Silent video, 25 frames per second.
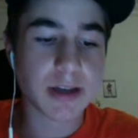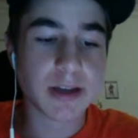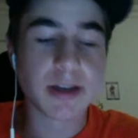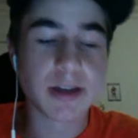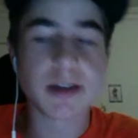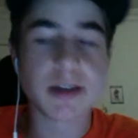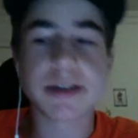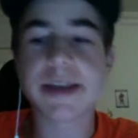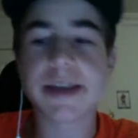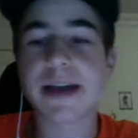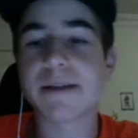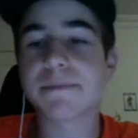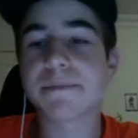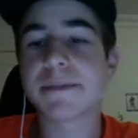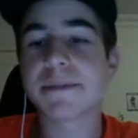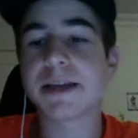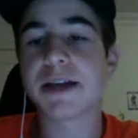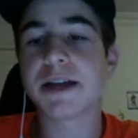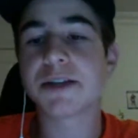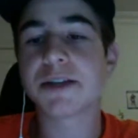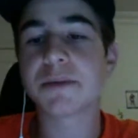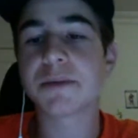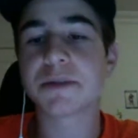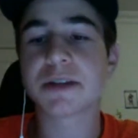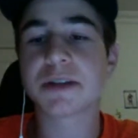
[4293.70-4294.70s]
Yeah,
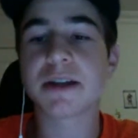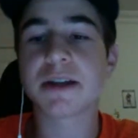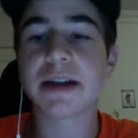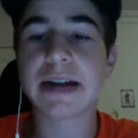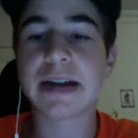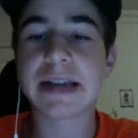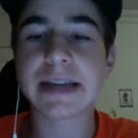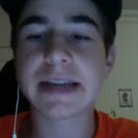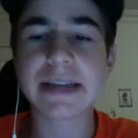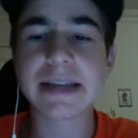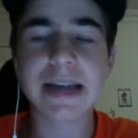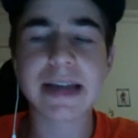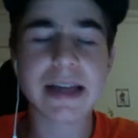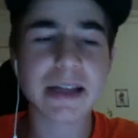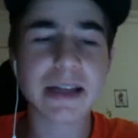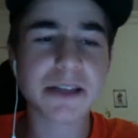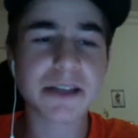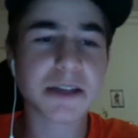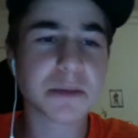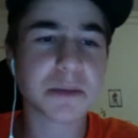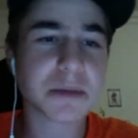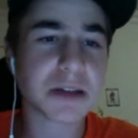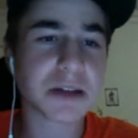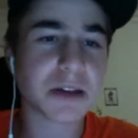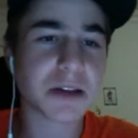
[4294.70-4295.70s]
100%. All right, yeah, that's
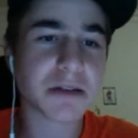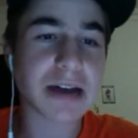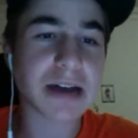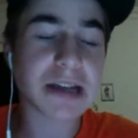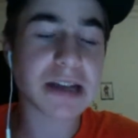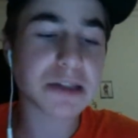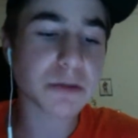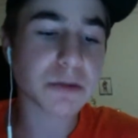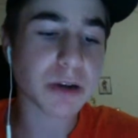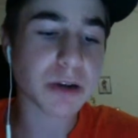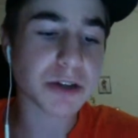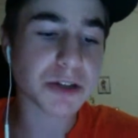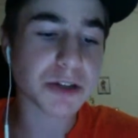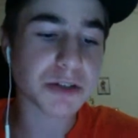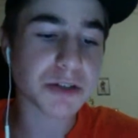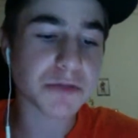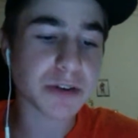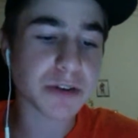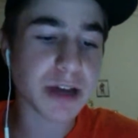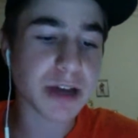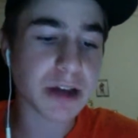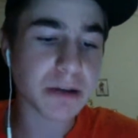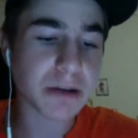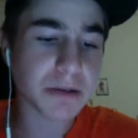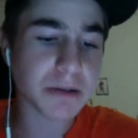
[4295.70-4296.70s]
going to be the last questions for
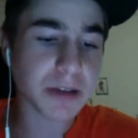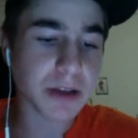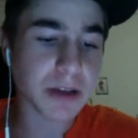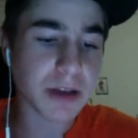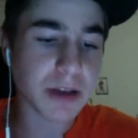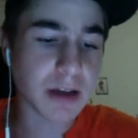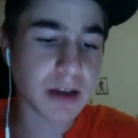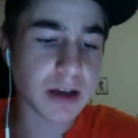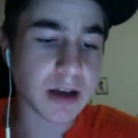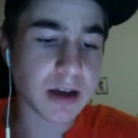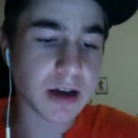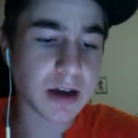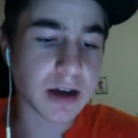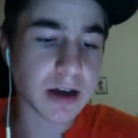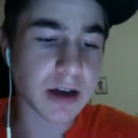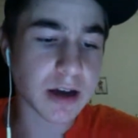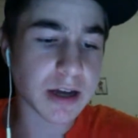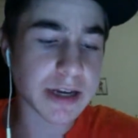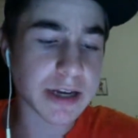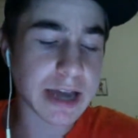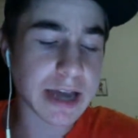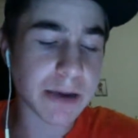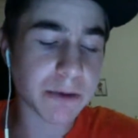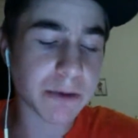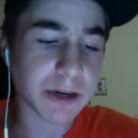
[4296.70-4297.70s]
now.
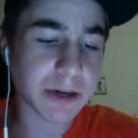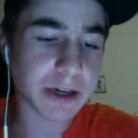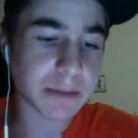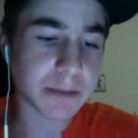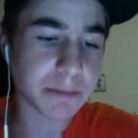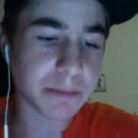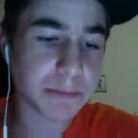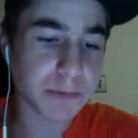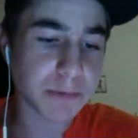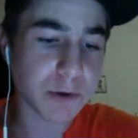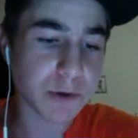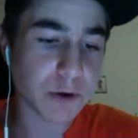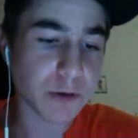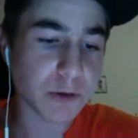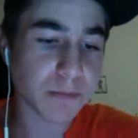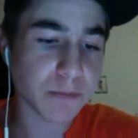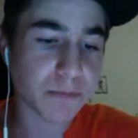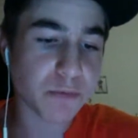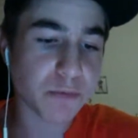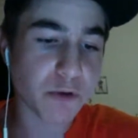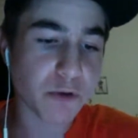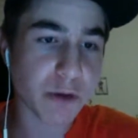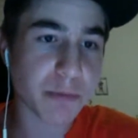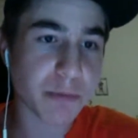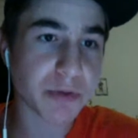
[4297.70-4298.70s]
Now we're going to go on
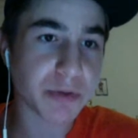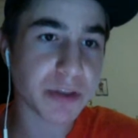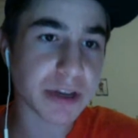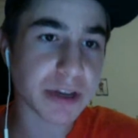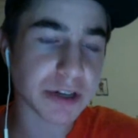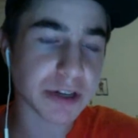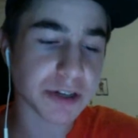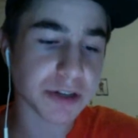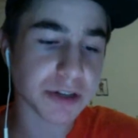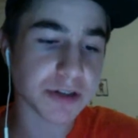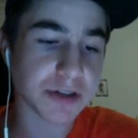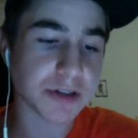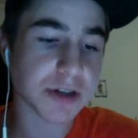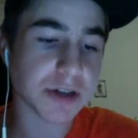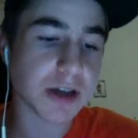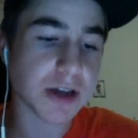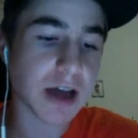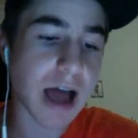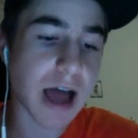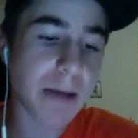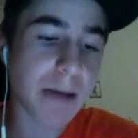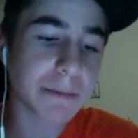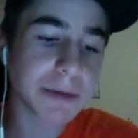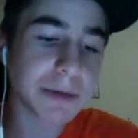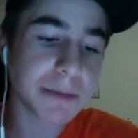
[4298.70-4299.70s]
point predictions.
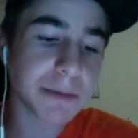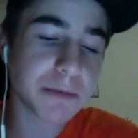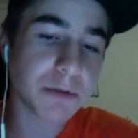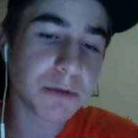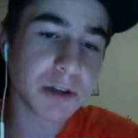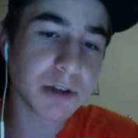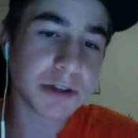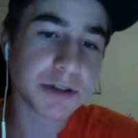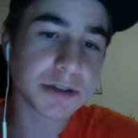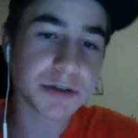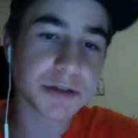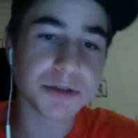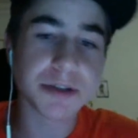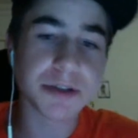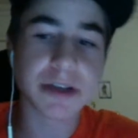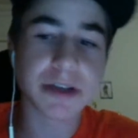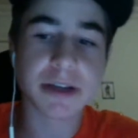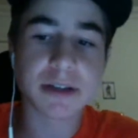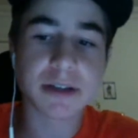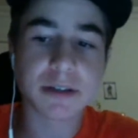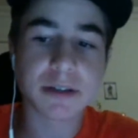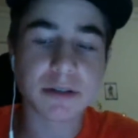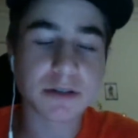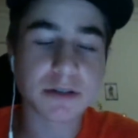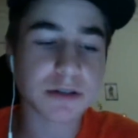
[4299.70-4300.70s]
How many points do you think
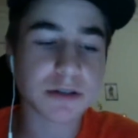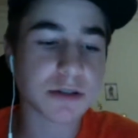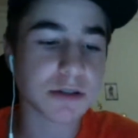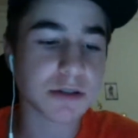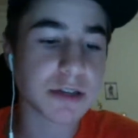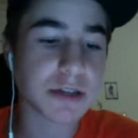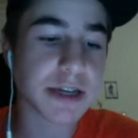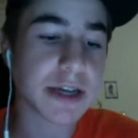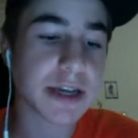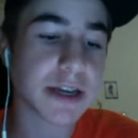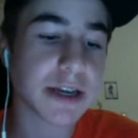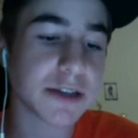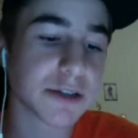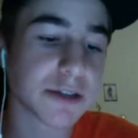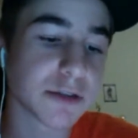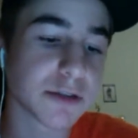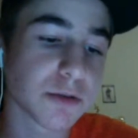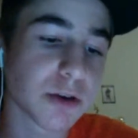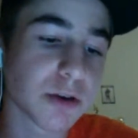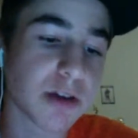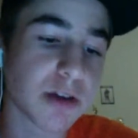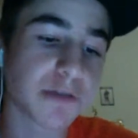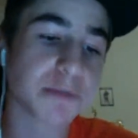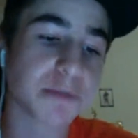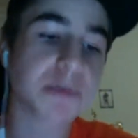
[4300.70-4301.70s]
Nikita
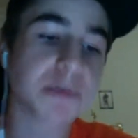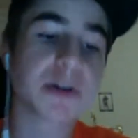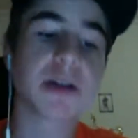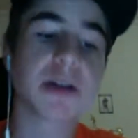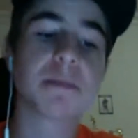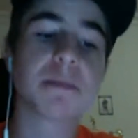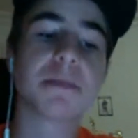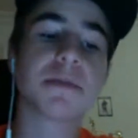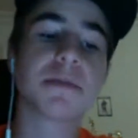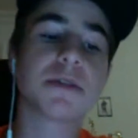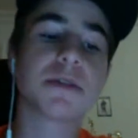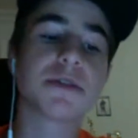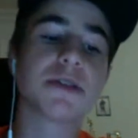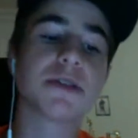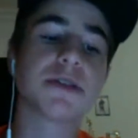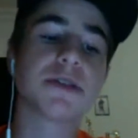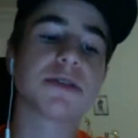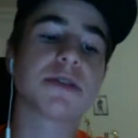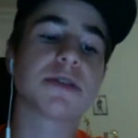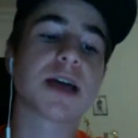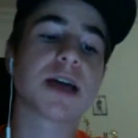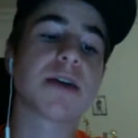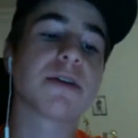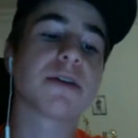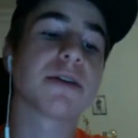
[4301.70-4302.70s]
Zadorov will put up this season,
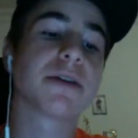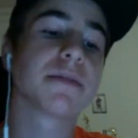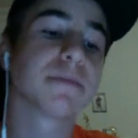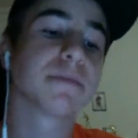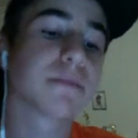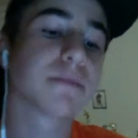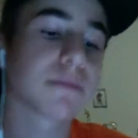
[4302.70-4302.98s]
Tyler?